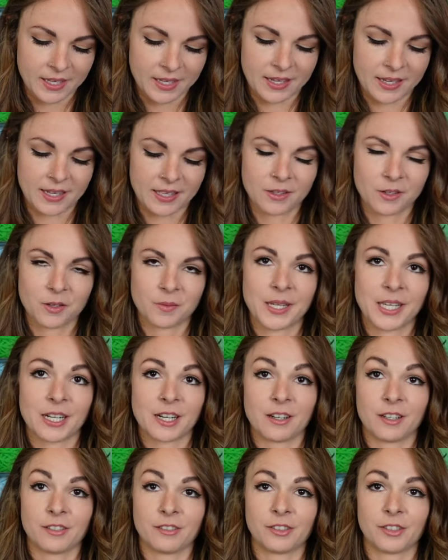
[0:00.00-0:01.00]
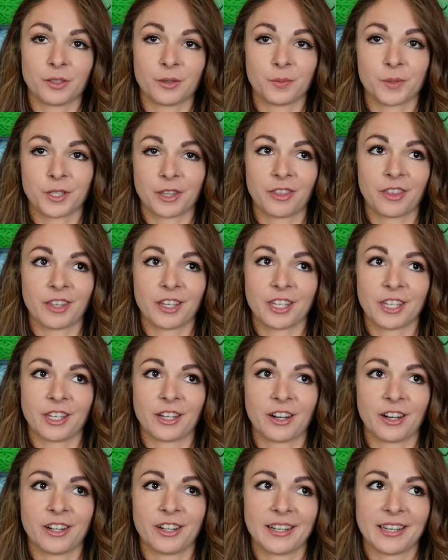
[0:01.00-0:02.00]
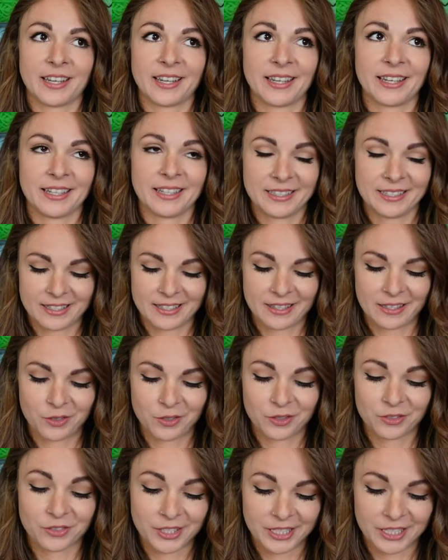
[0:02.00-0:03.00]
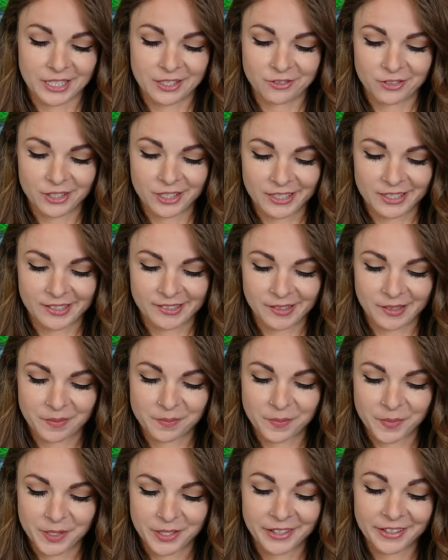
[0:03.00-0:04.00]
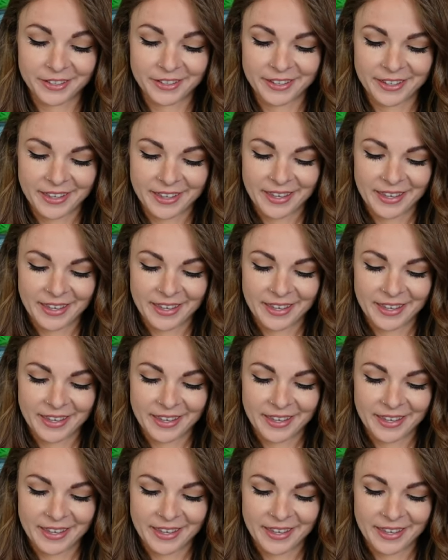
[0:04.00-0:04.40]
And they were made out of super thick yarn and they were really, really simple.